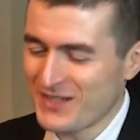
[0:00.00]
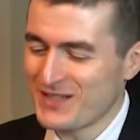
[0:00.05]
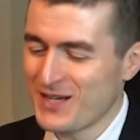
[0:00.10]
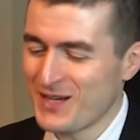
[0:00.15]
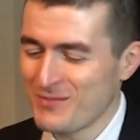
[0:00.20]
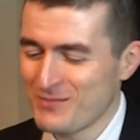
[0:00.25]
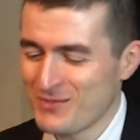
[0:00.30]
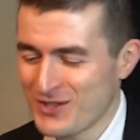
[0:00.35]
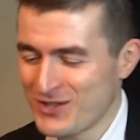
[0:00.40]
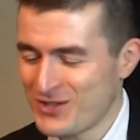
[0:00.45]

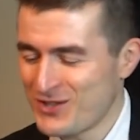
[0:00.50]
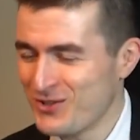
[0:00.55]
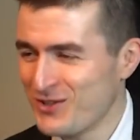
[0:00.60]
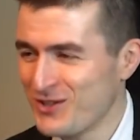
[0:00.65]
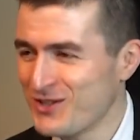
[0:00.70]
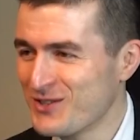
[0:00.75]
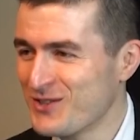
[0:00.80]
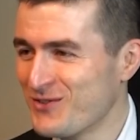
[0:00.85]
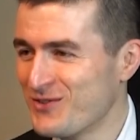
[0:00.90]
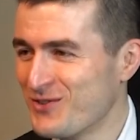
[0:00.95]
attempt to
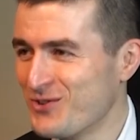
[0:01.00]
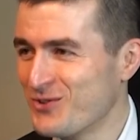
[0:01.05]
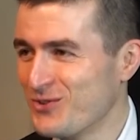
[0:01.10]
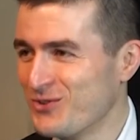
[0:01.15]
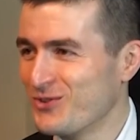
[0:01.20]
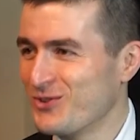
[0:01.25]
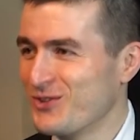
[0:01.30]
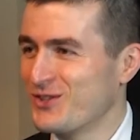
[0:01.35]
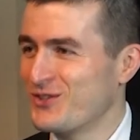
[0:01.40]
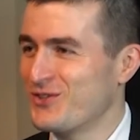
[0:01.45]

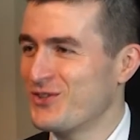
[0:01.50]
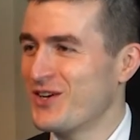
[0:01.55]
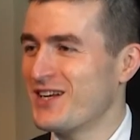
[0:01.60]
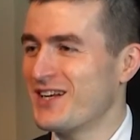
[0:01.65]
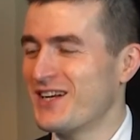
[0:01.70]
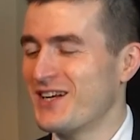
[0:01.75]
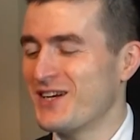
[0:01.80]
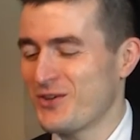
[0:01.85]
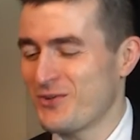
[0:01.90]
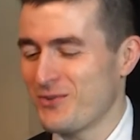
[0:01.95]
interview the
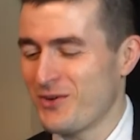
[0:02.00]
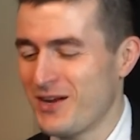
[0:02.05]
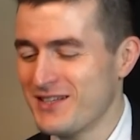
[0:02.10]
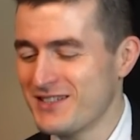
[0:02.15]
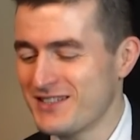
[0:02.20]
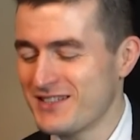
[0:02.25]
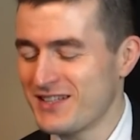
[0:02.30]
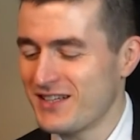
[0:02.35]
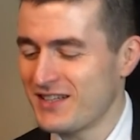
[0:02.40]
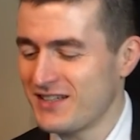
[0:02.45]
great Eric
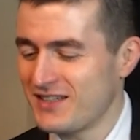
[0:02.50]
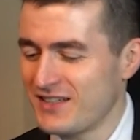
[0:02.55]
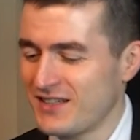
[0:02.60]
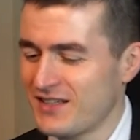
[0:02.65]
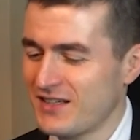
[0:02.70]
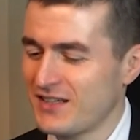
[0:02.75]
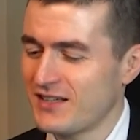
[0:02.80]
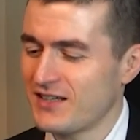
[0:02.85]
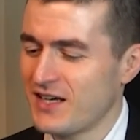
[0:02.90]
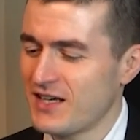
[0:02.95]
Weinstein.
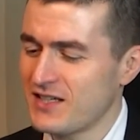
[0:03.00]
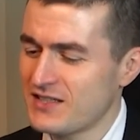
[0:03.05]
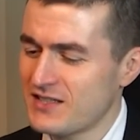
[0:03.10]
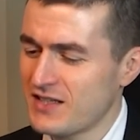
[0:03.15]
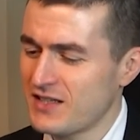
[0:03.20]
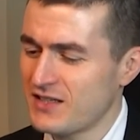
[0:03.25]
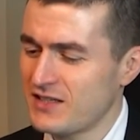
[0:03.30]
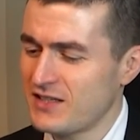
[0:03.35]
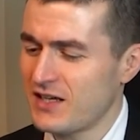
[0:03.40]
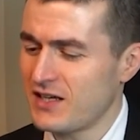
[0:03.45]
Uh, I
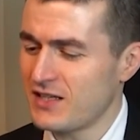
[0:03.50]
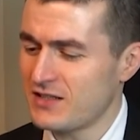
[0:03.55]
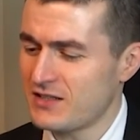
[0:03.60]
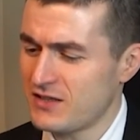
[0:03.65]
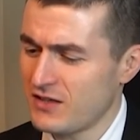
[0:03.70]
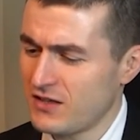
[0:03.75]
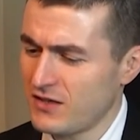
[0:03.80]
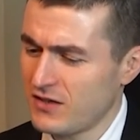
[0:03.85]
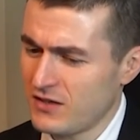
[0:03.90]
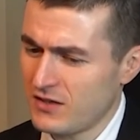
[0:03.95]
said
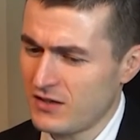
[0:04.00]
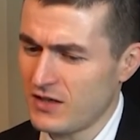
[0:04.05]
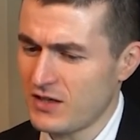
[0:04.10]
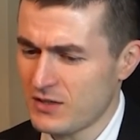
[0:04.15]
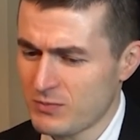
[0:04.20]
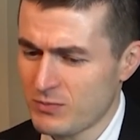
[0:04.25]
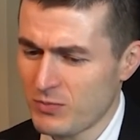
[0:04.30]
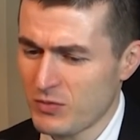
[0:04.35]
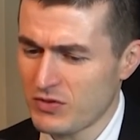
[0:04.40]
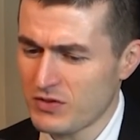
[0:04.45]
that uh, I
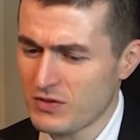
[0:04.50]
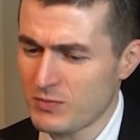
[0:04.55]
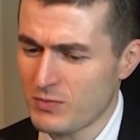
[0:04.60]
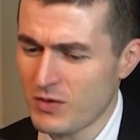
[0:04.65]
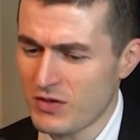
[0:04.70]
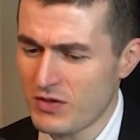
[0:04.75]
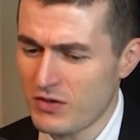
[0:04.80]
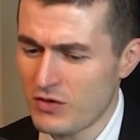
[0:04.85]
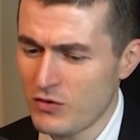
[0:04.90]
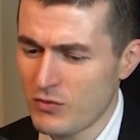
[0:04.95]
spoke this
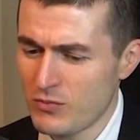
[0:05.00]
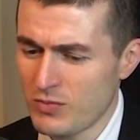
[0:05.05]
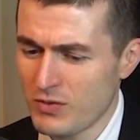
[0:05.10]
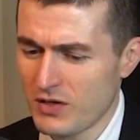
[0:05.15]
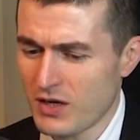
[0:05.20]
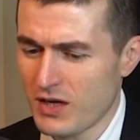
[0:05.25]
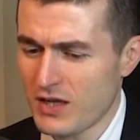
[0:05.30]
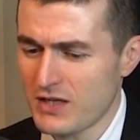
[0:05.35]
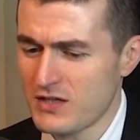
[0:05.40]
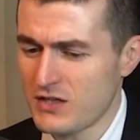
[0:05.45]
about you,
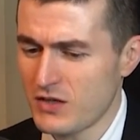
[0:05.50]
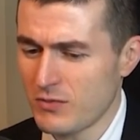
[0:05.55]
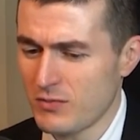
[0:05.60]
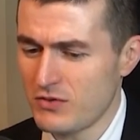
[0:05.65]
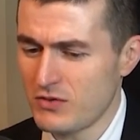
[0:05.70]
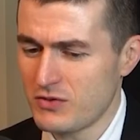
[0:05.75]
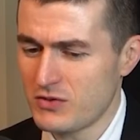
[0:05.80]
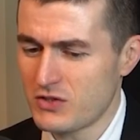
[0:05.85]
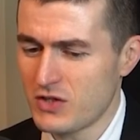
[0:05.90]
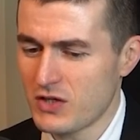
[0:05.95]
but
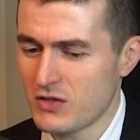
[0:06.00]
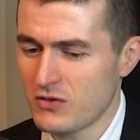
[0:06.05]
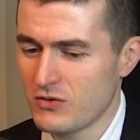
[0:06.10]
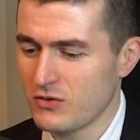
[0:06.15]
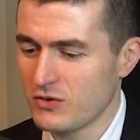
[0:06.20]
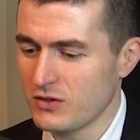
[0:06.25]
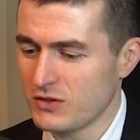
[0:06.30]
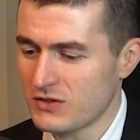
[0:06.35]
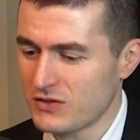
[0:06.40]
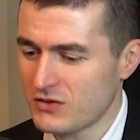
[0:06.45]
IEW in
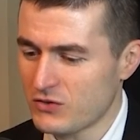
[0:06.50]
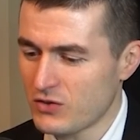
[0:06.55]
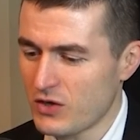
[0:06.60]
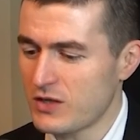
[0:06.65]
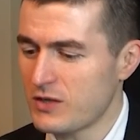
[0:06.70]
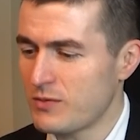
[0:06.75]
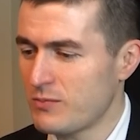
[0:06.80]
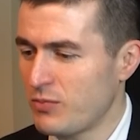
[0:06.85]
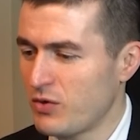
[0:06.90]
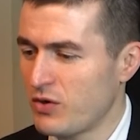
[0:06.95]
general is
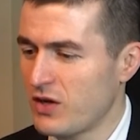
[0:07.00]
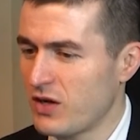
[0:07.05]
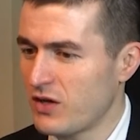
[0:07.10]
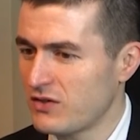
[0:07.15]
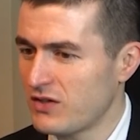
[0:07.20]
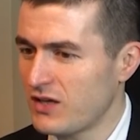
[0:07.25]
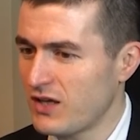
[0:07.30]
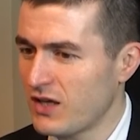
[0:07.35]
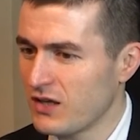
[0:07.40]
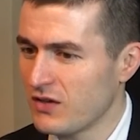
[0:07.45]
trying to point
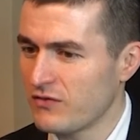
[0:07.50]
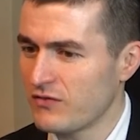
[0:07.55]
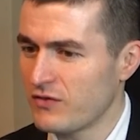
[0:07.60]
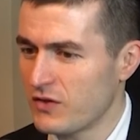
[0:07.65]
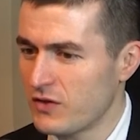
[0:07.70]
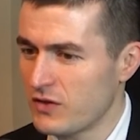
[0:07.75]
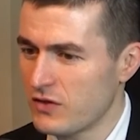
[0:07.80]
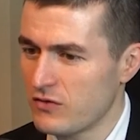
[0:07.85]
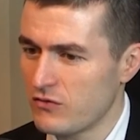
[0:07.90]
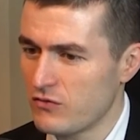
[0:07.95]
out the
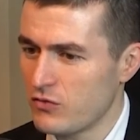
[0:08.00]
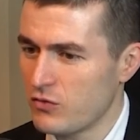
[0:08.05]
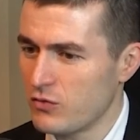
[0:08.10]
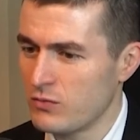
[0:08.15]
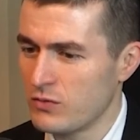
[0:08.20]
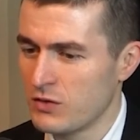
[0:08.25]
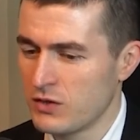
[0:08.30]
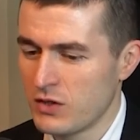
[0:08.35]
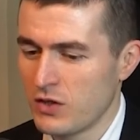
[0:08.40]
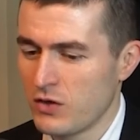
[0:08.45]
elephant in the
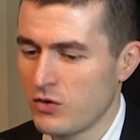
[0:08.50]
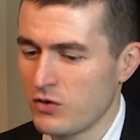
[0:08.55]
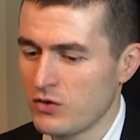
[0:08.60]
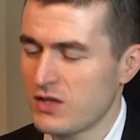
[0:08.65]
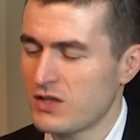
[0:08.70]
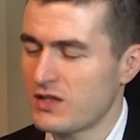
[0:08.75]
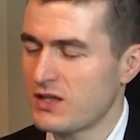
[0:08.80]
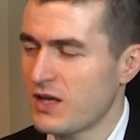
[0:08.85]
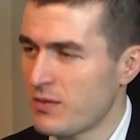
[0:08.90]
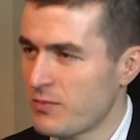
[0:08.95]
room, or
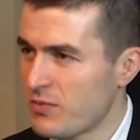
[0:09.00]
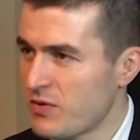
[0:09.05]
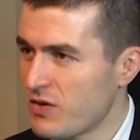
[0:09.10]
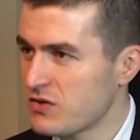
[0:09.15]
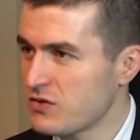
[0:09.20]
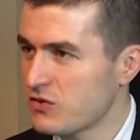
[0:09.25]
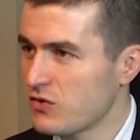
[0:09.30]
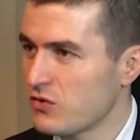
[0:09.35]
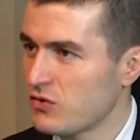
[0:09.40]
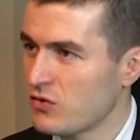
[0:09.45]
that the emperor
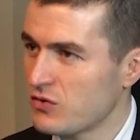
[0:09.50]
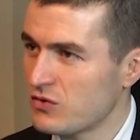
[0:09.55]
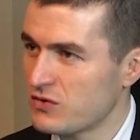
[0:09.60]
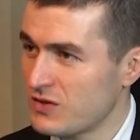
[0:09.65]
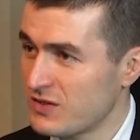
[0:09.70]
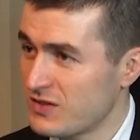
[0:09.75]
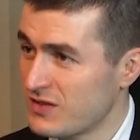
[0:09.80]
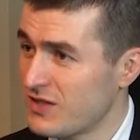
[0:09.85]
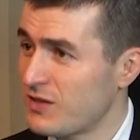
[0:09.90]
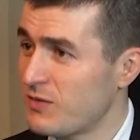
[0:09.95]
has no
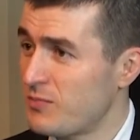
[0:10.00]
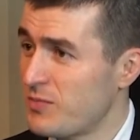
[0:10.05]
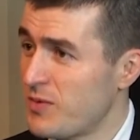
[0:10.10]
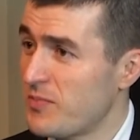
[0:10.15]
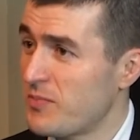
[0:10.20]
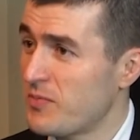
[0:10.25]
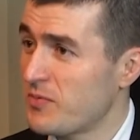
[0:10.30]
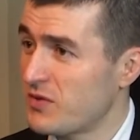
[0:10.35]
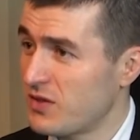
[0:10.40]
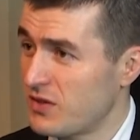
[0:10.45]
clothes. The set of
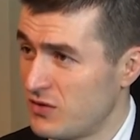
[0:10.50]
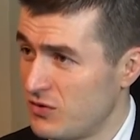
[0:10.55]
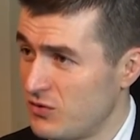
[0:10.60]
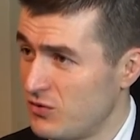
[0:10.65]
people that